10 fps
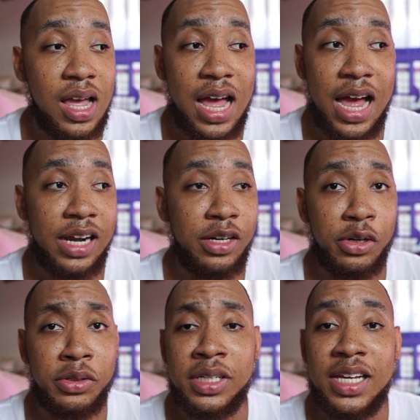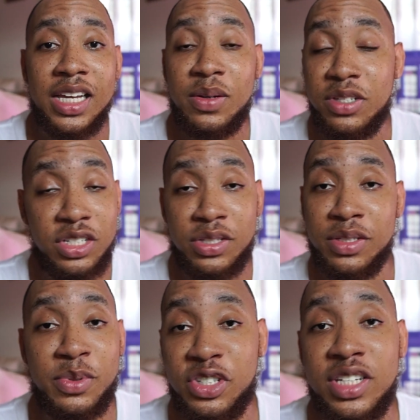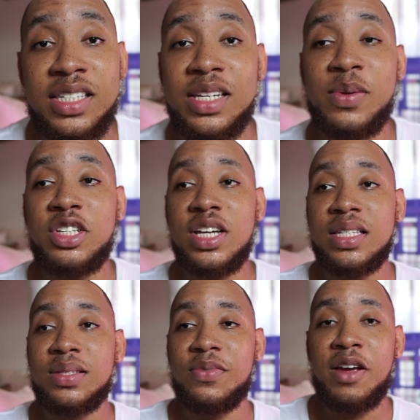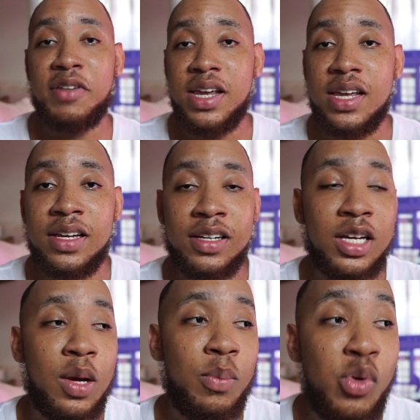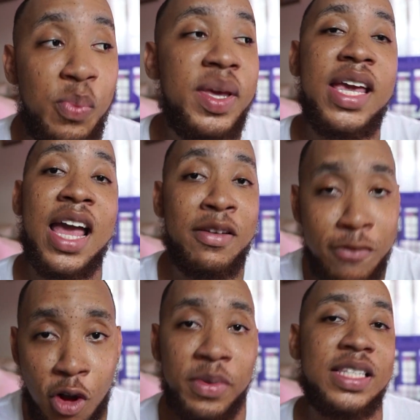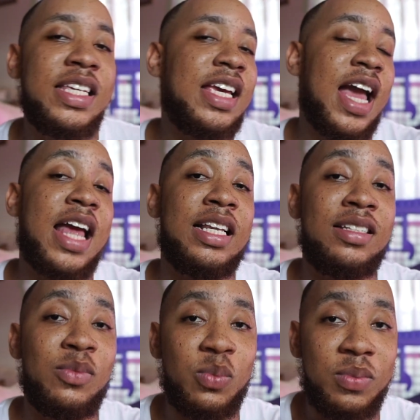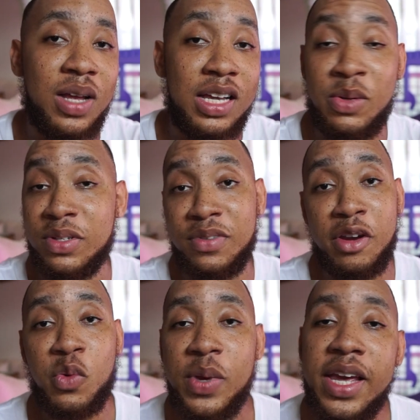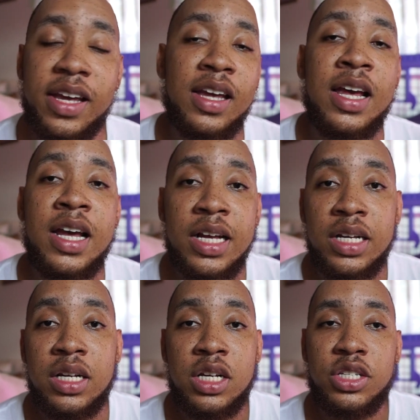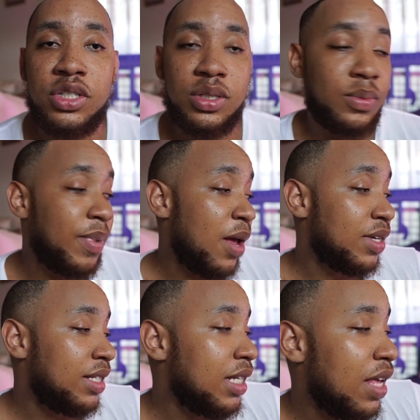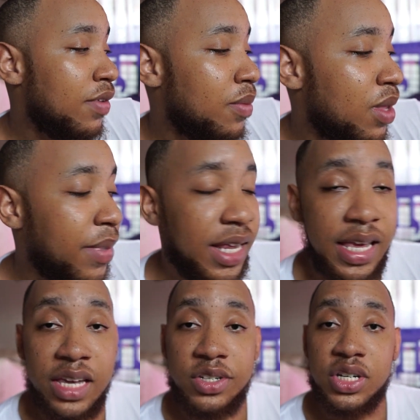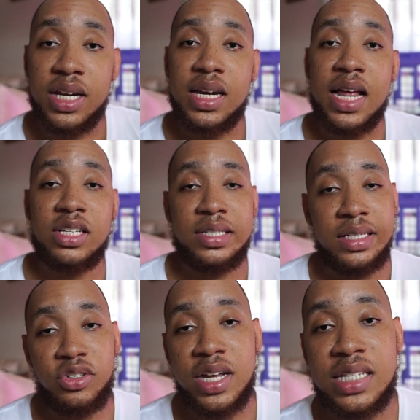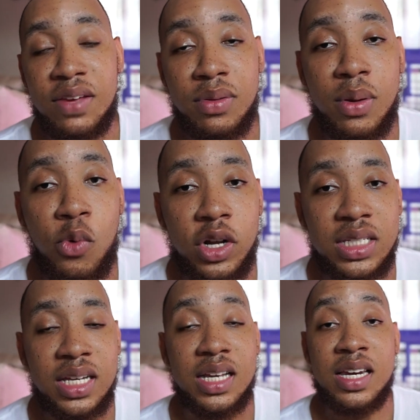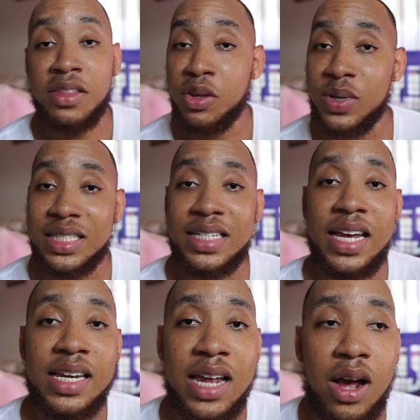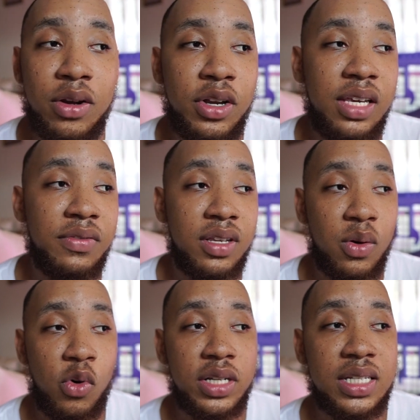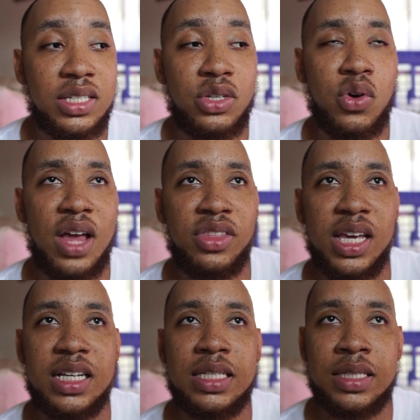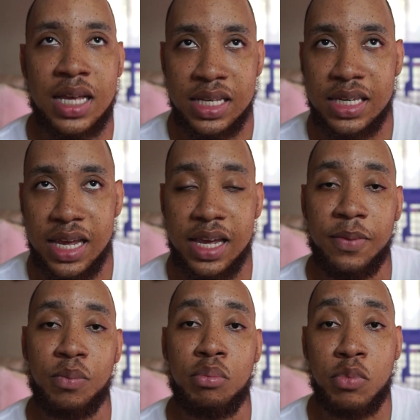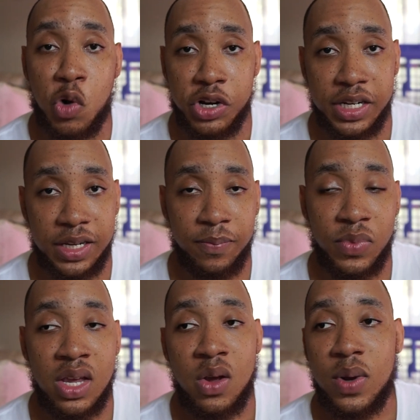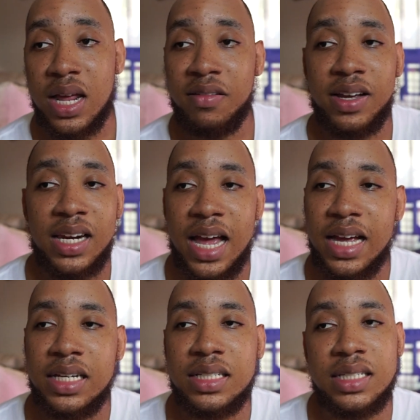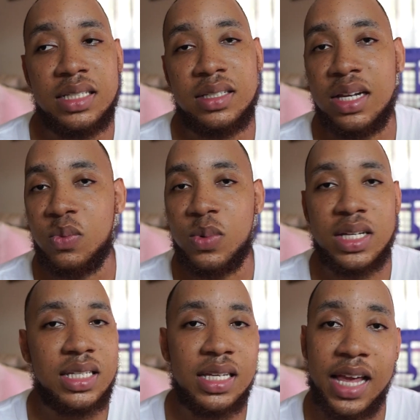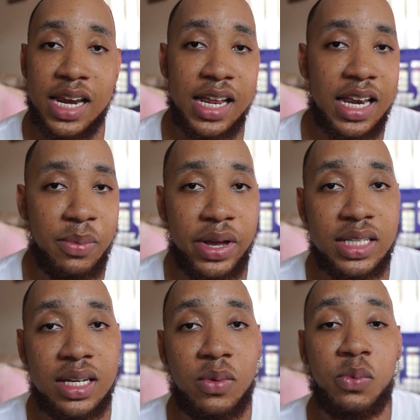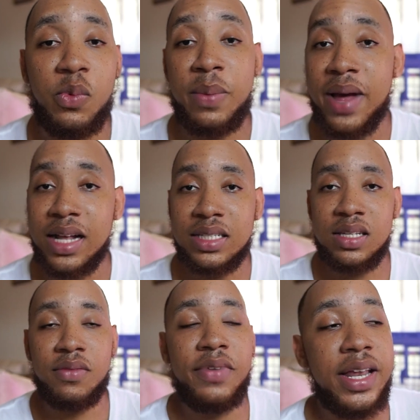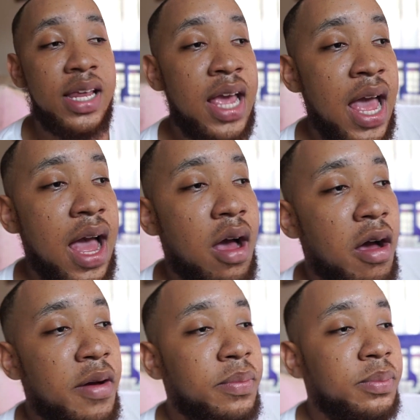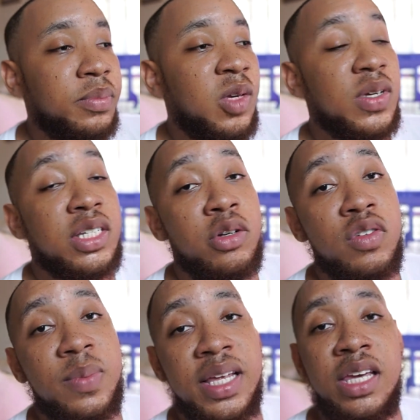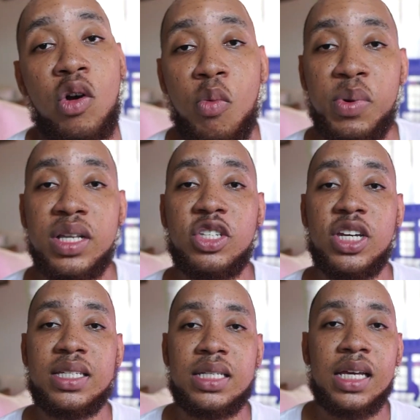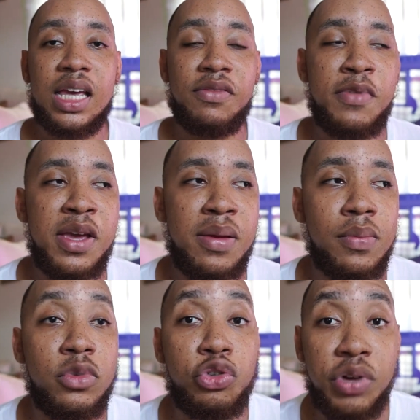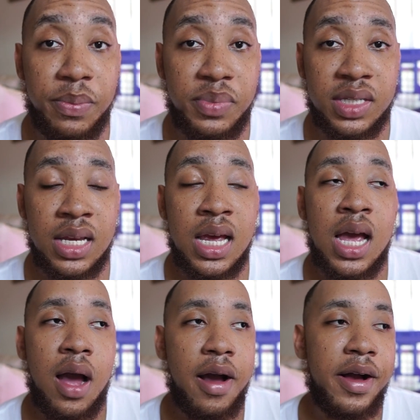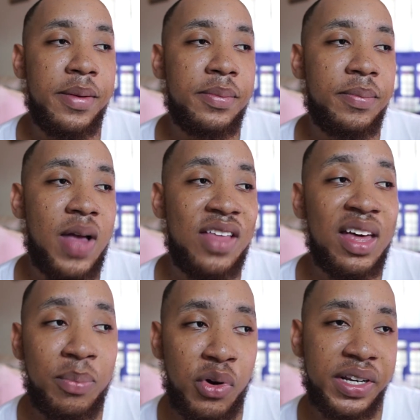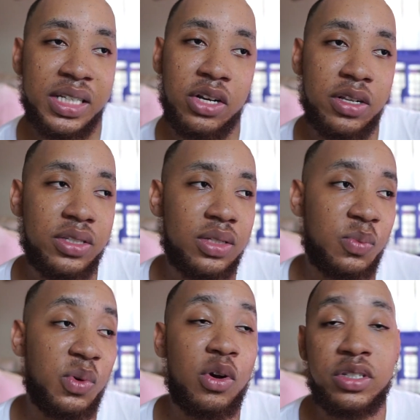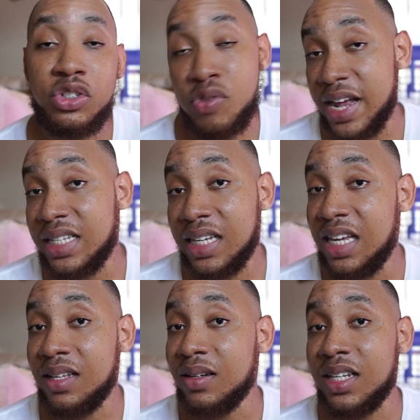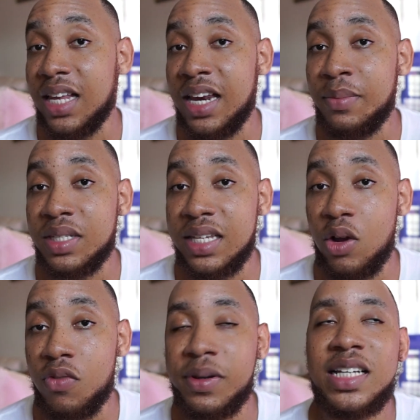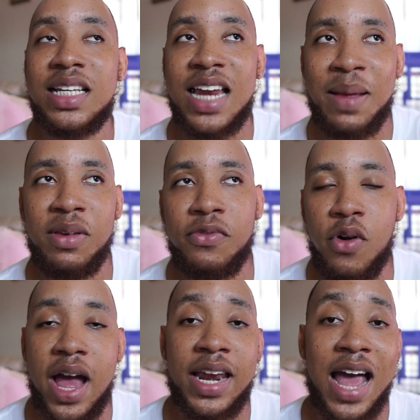don't know. It was just very poopy and vomity, and he was very weak. But I was still giving him the medication and still trying to give him the water. Nothing was staying down, not even the water. So I think Sunday morning, when I realized it wasn't getting any better, went back to the vet. He was closed, but he opened just to give him drips. At that point, we also tried to let him stay over, because the night before I had